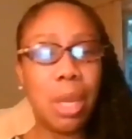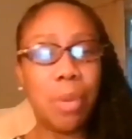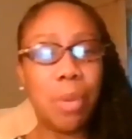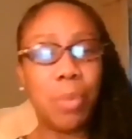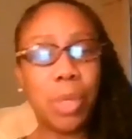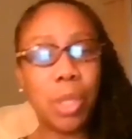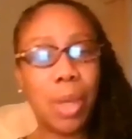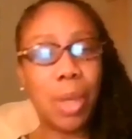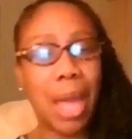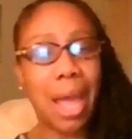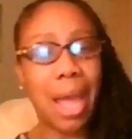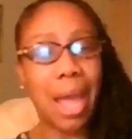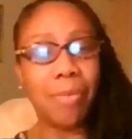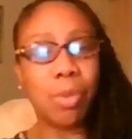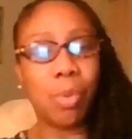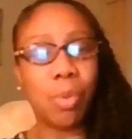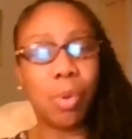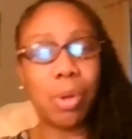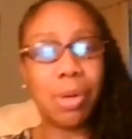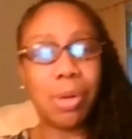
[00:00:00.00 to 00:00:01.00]
When you have
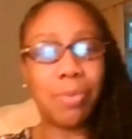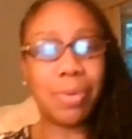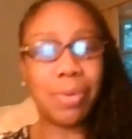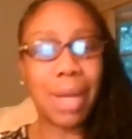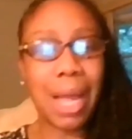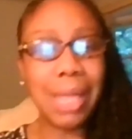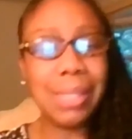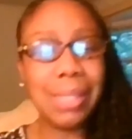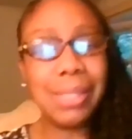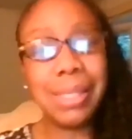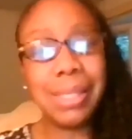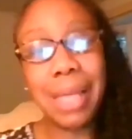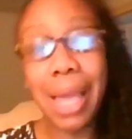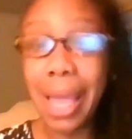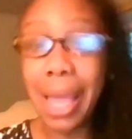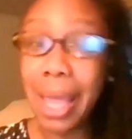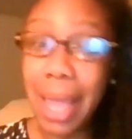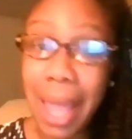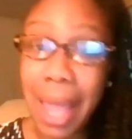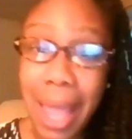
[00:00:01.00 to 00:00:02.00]
the word of God,
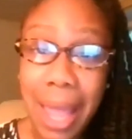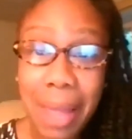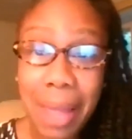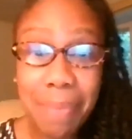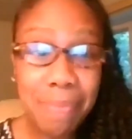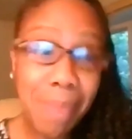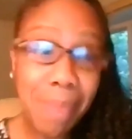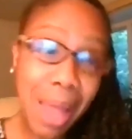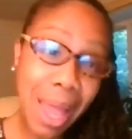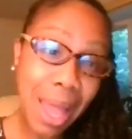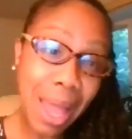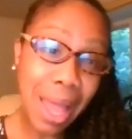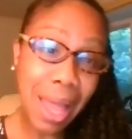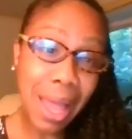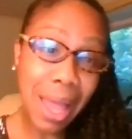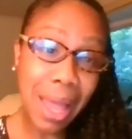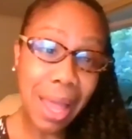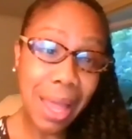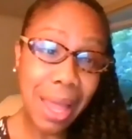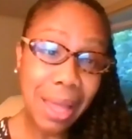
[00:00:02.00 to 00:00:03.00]
say
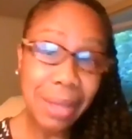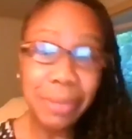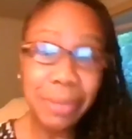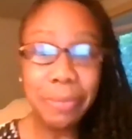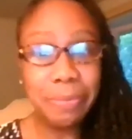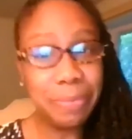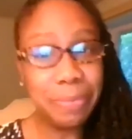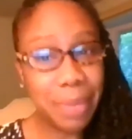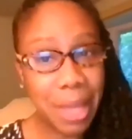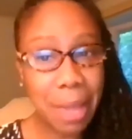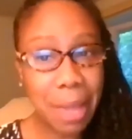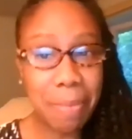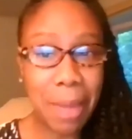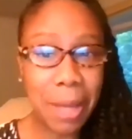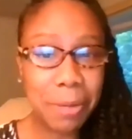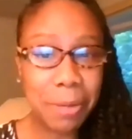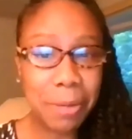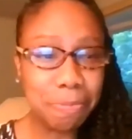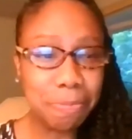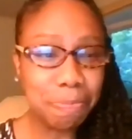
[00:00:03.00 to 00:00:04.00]
amen.
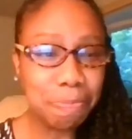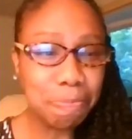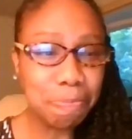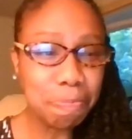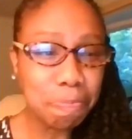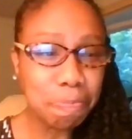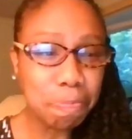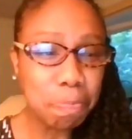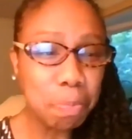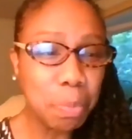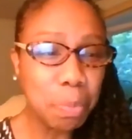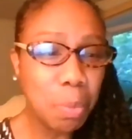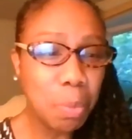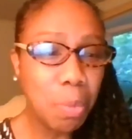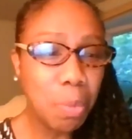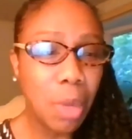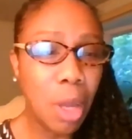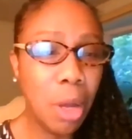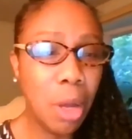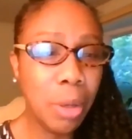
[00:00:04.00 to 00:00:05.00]
Amen.
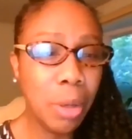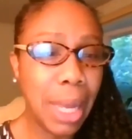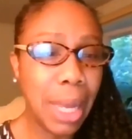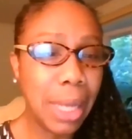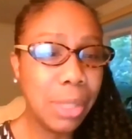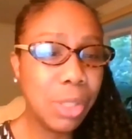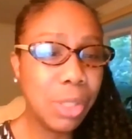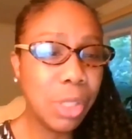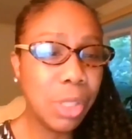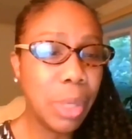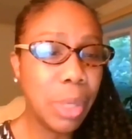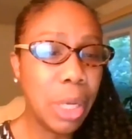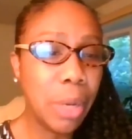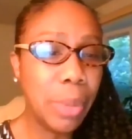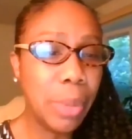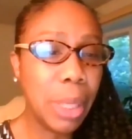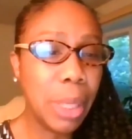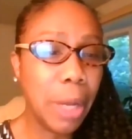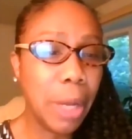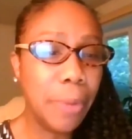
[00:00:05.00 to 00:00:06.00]
Okay, so here
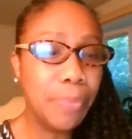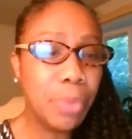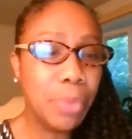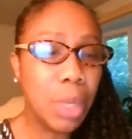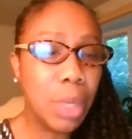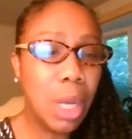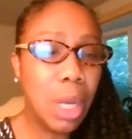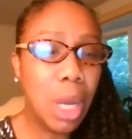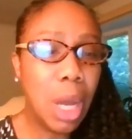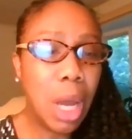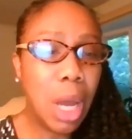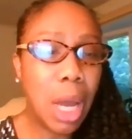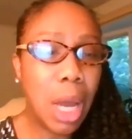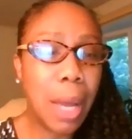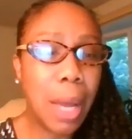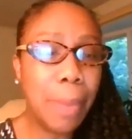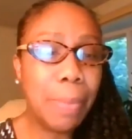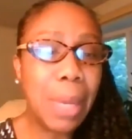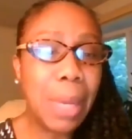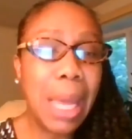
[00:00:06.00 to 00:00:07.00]
we go.
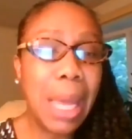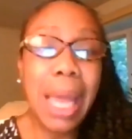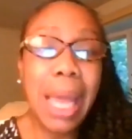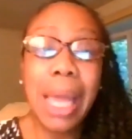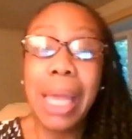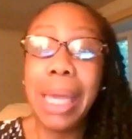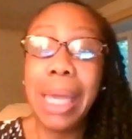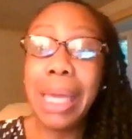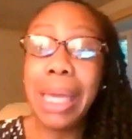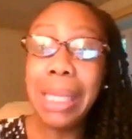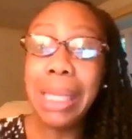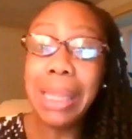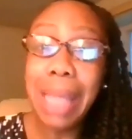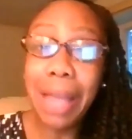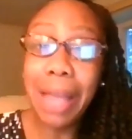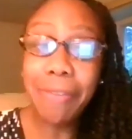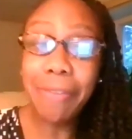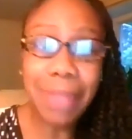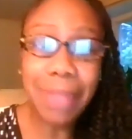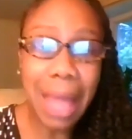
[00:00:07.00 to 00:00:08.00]
Um, he
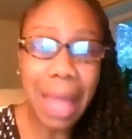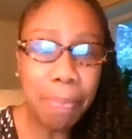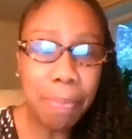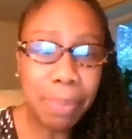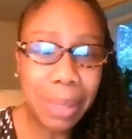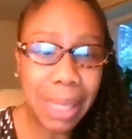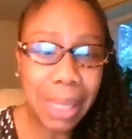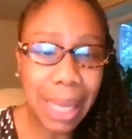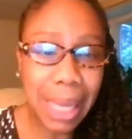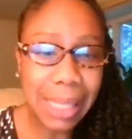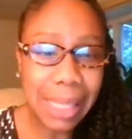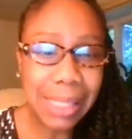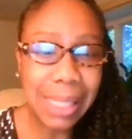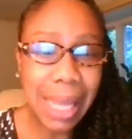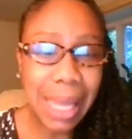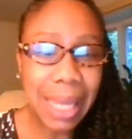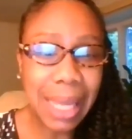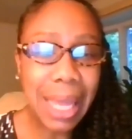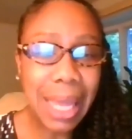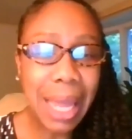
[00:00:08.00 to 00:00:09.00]
left that place
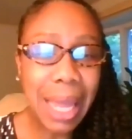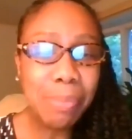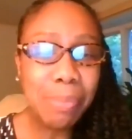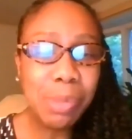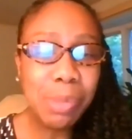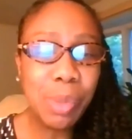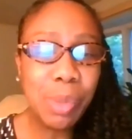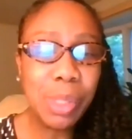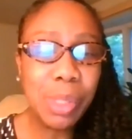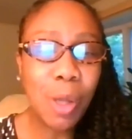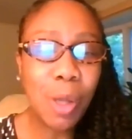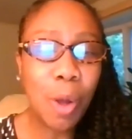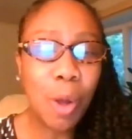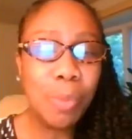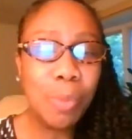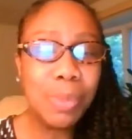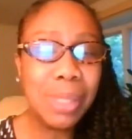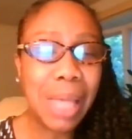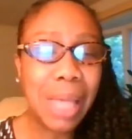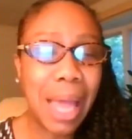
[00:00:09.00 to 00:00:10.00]
and came to his
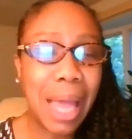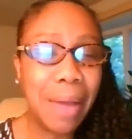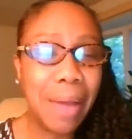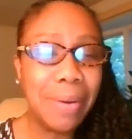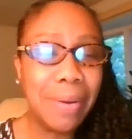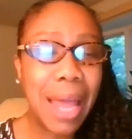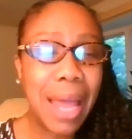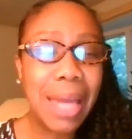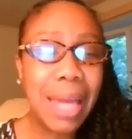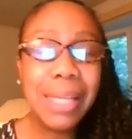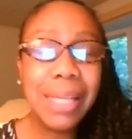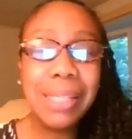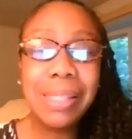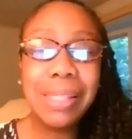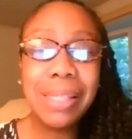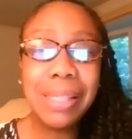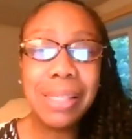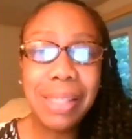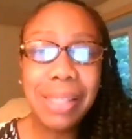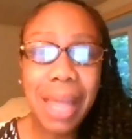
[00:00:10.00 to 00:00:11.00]
hometown, and his
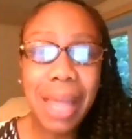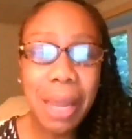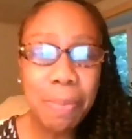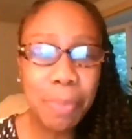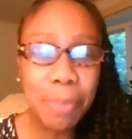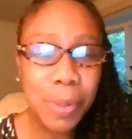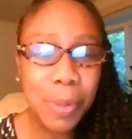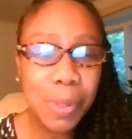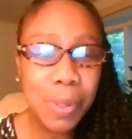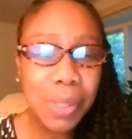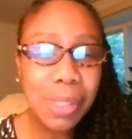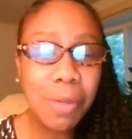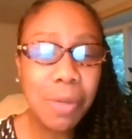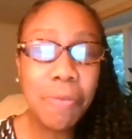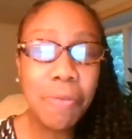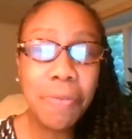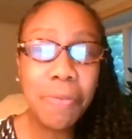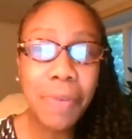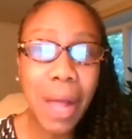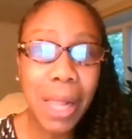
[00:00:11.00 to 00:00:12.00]
disciples
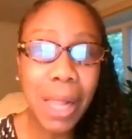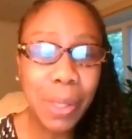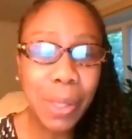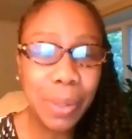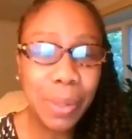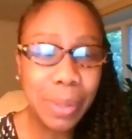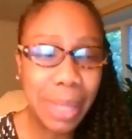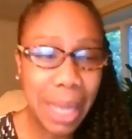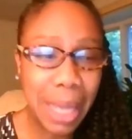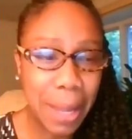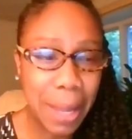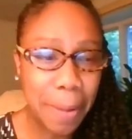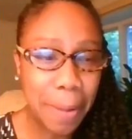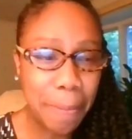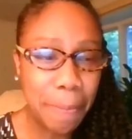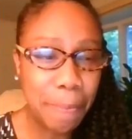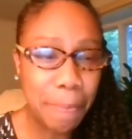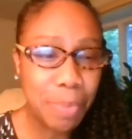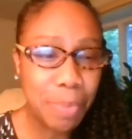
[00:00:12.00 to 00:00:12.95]
followed him.